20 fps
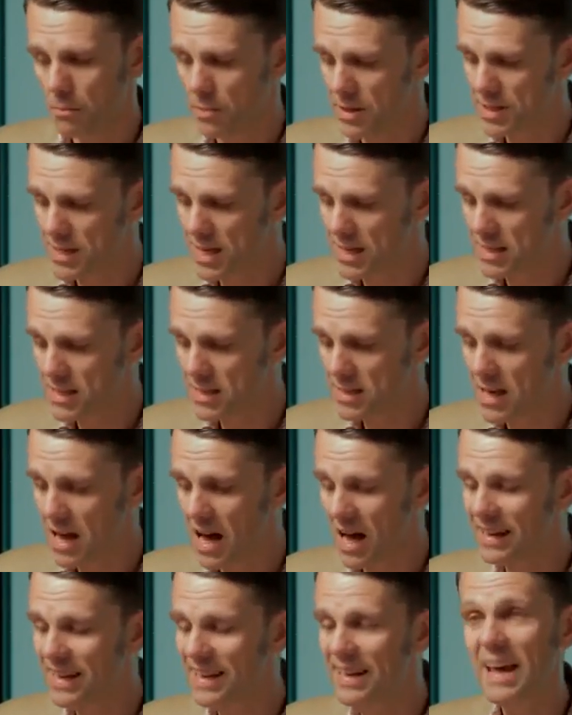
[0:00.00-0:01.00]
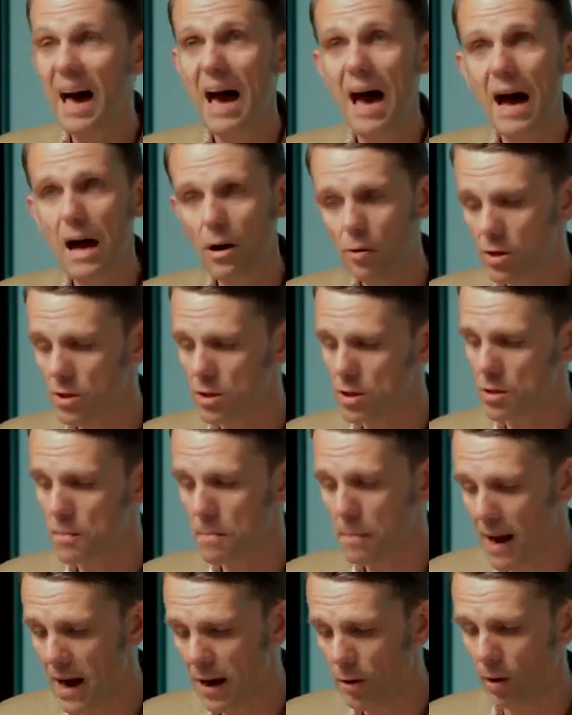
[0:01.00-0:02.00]
possesses an inherent
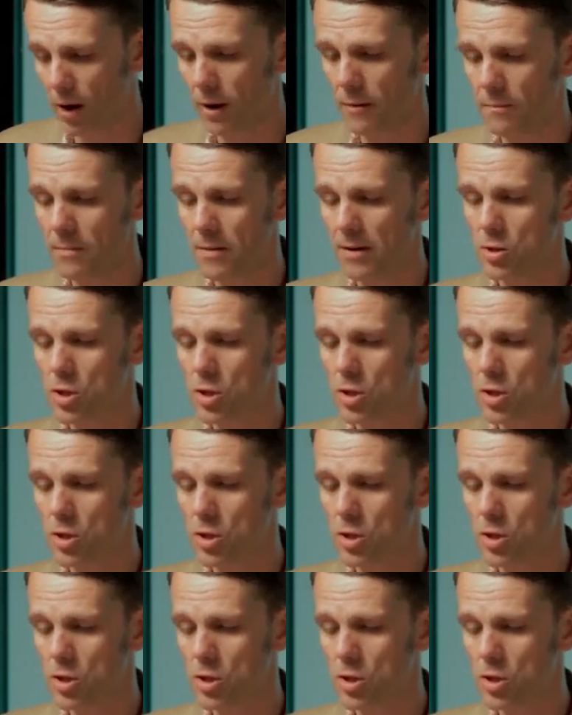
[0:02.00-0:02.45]
power